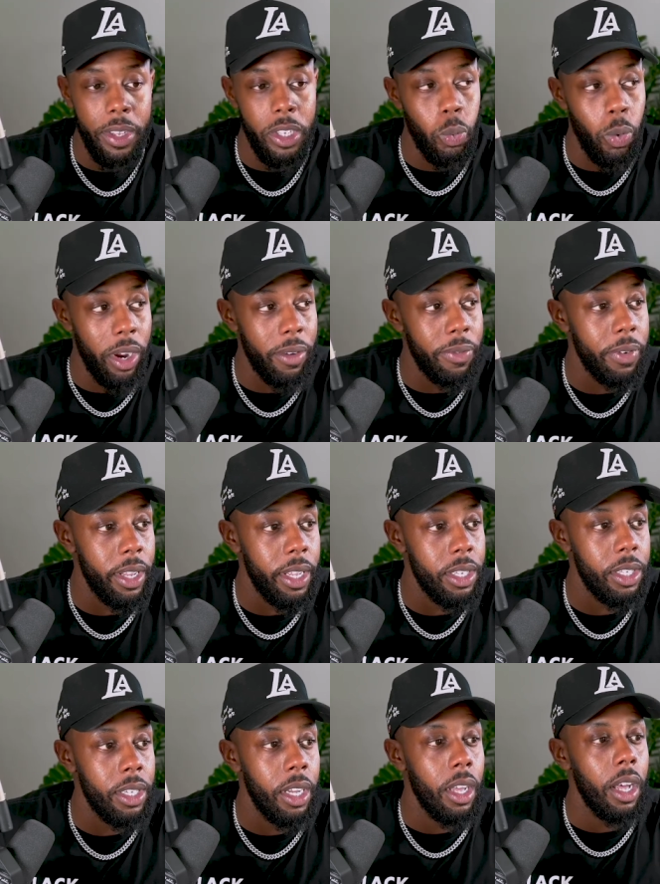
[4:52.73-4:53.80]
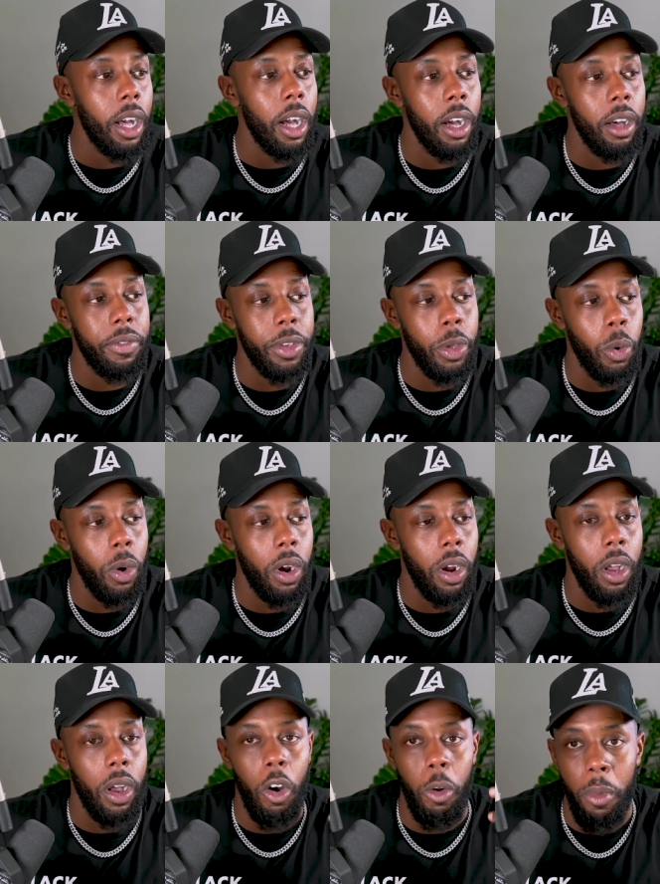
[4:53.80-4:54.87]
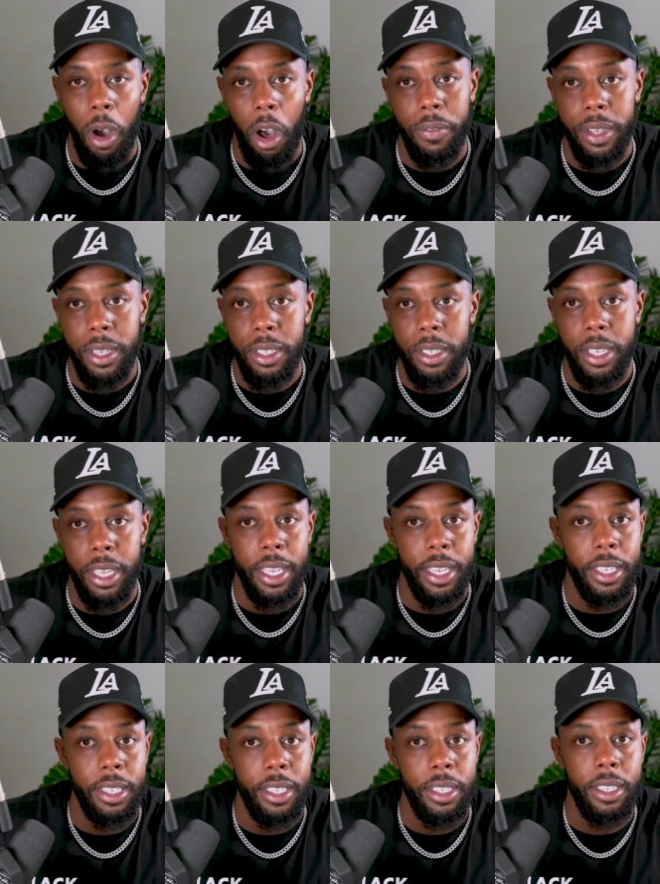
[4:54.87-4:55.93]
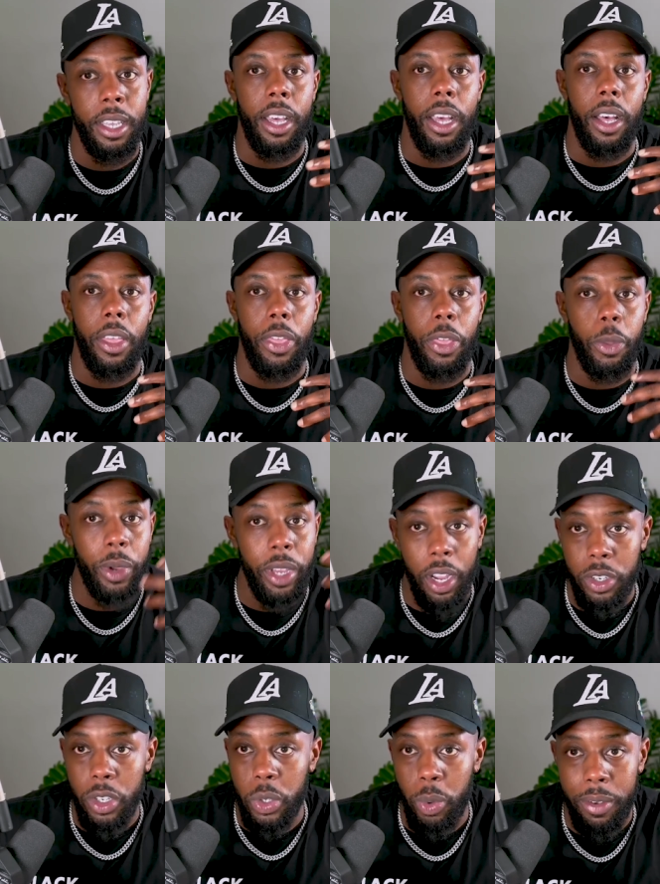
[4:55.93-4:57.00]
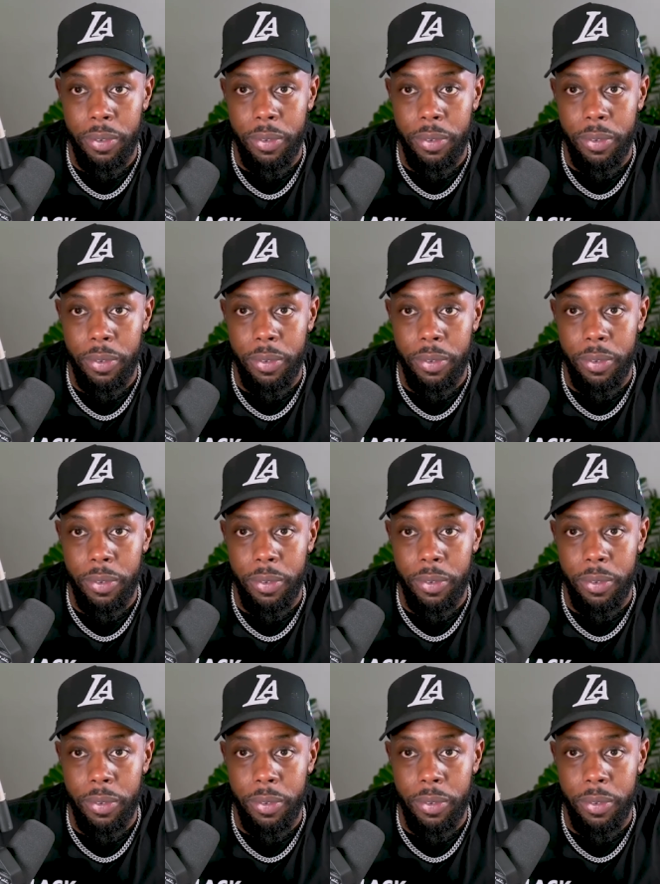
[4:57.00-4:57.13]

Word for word: the square footage of your home office is 300 square